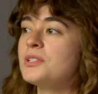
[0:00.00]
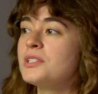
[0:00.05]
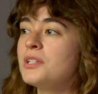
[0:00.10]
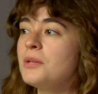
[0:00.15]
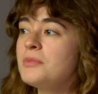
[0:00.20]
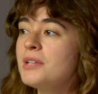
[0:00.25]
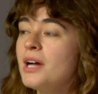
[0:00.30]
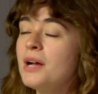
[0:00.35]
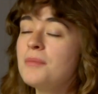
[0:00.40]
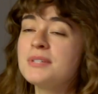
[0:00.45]

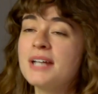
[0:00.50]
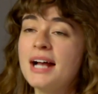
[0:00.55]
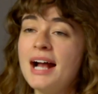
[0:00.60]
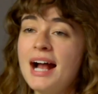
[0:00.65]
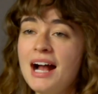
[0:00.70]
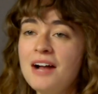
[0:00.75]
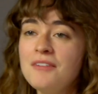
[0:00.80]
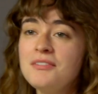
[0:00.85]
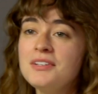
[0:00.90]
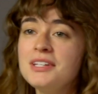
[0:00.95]
sometimes
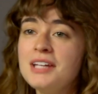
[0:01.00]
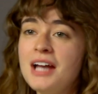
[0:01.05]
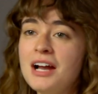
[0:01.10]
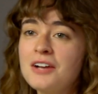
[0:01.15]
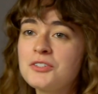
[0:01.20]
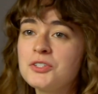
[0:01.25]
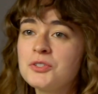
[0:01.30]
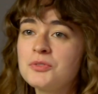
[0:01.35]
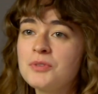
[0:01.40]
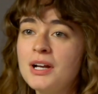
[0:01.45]
having the
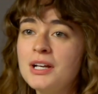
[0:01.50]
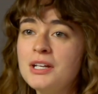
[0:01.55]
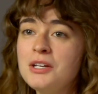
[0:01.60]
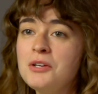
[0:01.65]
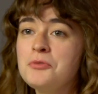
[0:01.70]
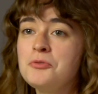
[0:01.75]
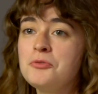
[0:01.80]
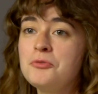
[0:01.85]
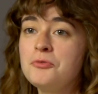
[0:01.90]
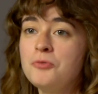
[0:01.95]
actors ready
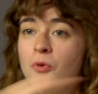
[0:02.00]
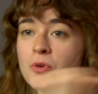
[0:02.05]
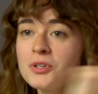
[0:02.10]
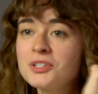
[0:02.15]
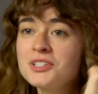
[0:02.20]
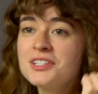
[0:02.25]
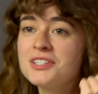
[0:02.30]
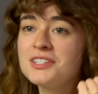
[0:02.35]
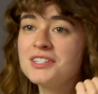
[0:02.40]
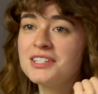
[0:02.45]

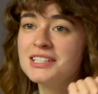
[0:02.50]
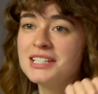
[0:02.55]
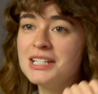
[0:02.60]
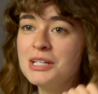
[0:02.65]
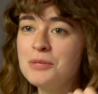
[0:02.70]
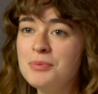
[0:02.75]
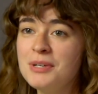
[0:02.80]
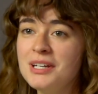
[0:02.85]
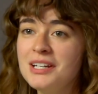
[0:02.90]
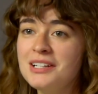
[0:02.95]
forces the
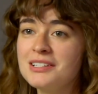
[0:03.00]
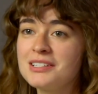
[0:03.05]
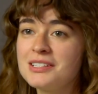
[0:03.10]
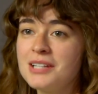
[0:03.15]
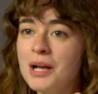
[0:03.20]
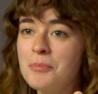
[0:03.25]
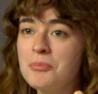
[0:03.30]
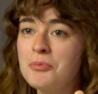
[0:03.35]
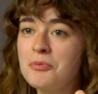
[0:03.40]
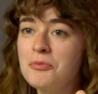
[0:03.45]
DP to
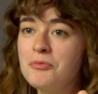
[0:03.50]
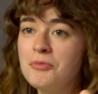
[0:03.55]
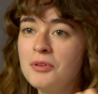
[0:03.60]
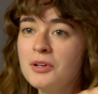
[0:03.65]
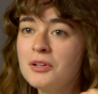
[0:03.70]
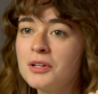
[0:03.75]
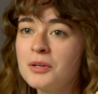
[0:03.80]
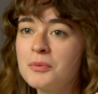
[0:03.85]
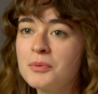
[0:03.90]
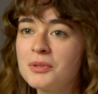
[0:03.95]
stop
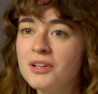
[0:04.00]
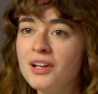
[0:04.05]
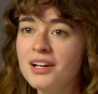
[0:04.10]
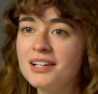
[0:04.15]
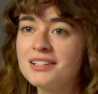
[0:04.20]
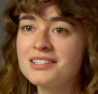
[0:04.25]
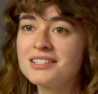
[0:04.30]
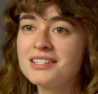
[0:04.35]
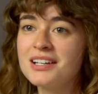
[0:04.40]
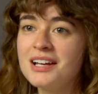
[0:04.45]
fiddling with
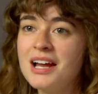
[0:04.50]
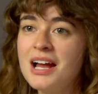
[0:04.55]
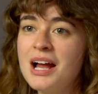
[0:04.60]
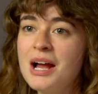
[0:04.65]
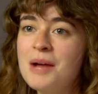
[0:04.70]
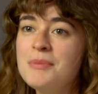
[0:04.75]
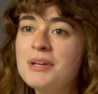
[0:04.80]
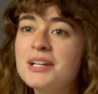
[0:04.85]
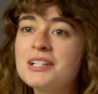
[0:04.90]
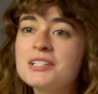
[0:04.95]
lights. Mm.
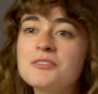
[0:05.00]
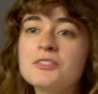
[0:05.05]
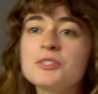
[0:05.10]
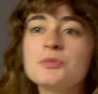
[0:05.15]
Because if